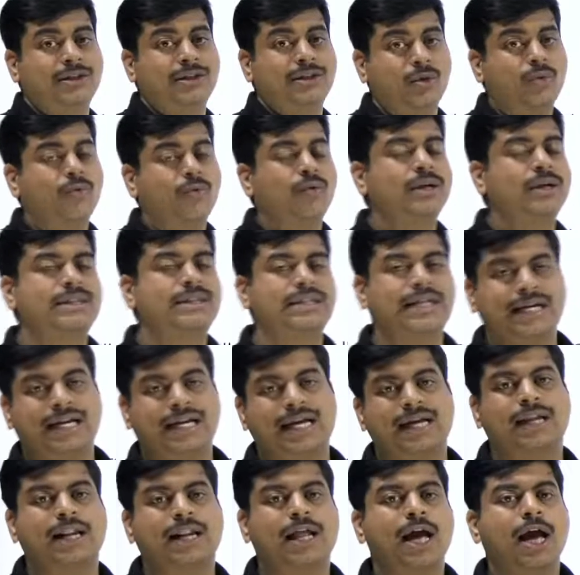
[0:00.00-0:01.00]
You know what is right
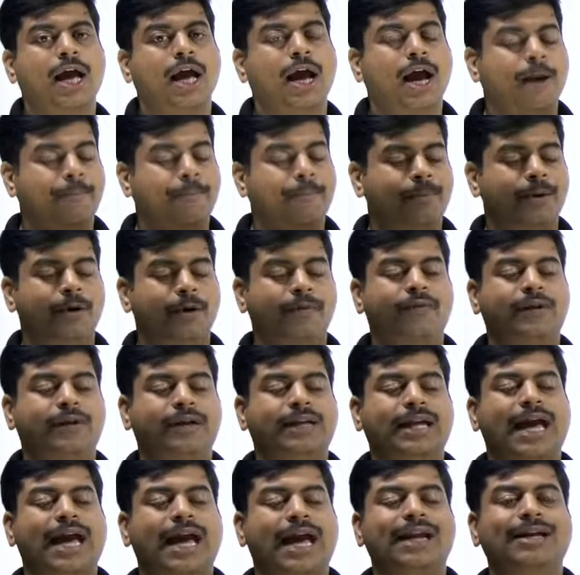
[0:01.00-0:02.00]
angle? A
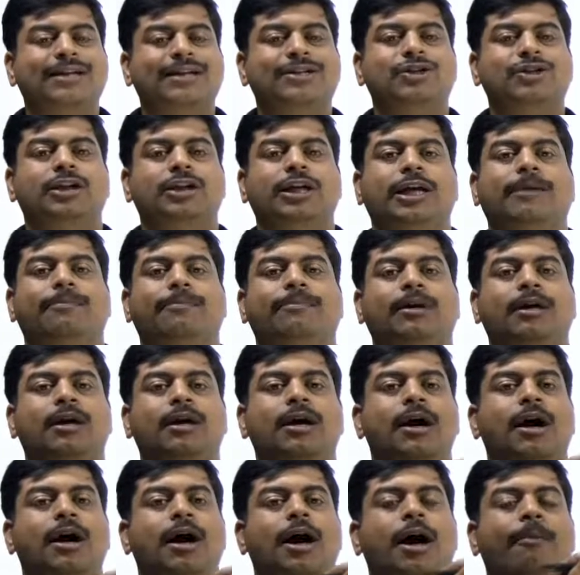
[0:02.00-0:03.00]
perfect L-shaped.
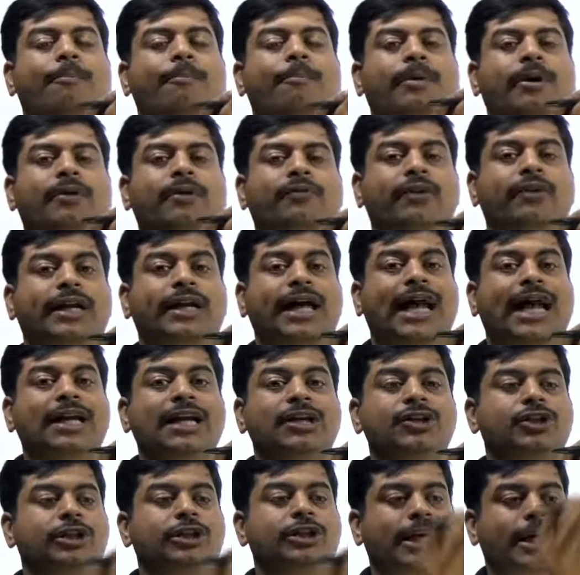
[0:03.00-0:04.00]
A perfect
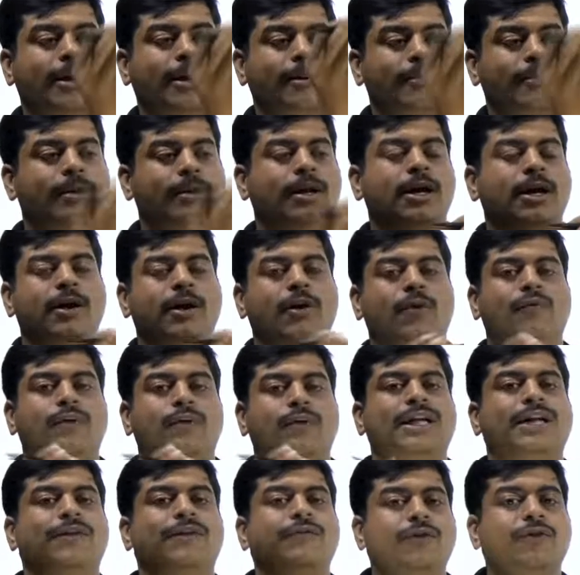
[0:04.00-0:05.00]
L-shaped
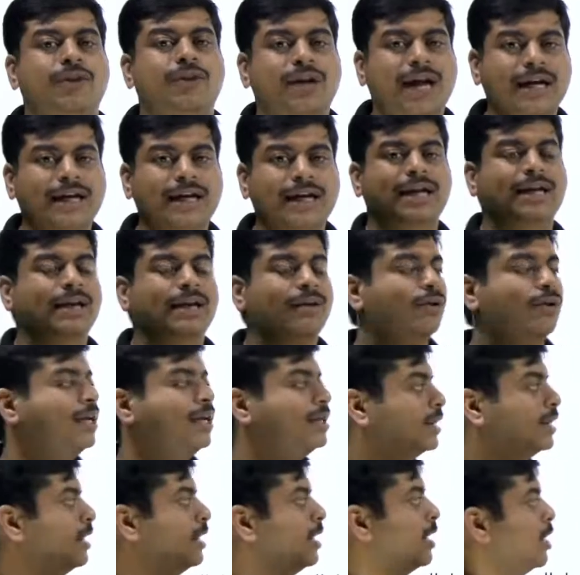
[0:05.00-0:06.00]
will give you right angle, right?